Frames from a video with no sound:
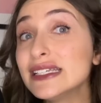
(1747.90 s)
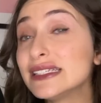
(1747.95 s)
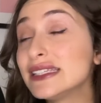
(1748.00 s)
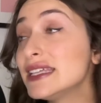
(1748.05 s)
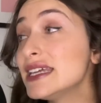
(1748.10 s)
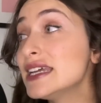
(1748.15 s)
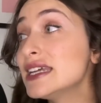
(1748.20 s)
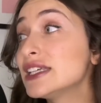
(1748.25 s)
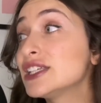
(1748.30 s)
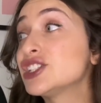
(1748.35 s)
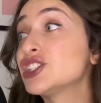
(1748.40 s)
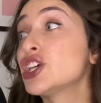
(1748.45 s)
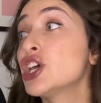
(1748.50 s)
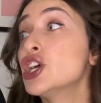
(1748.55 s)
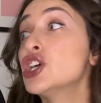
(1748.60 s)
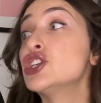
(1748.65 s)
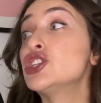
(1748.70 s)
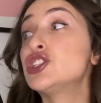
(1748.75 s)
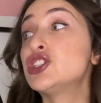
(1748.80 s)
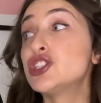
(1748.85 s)
this
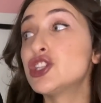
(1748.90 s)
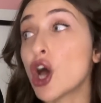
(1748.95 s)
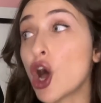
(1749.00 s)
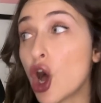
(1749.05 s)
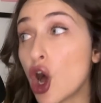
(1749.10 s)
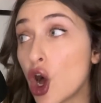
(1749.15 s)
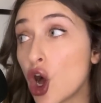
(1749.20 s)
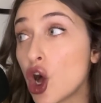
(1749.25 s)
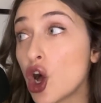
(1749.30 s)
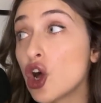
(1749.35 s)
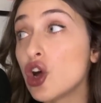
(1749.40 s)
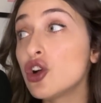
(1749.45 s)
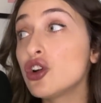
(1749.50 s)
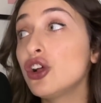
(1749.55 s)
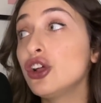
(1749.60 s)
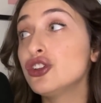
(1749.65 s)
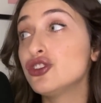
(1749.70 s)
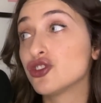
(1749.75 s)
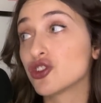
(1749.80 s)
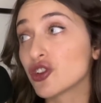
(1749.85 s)
tall
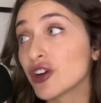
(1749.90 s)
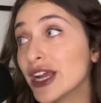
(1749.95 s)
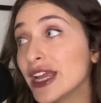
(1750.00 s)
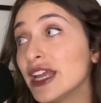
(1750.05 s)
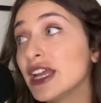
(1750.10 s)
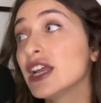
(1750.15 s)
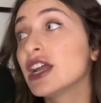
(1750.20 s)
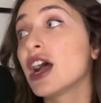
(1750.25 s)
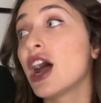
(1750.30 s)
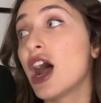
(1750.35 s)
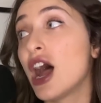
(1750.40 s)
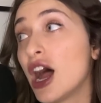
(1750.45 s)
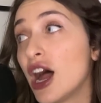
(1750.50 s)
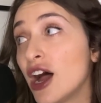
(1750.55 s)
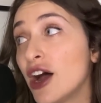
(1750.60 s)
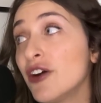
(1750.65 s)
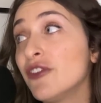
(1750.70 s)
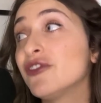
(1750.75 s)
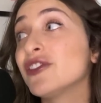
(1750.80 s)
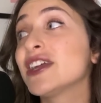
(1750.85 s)
drink of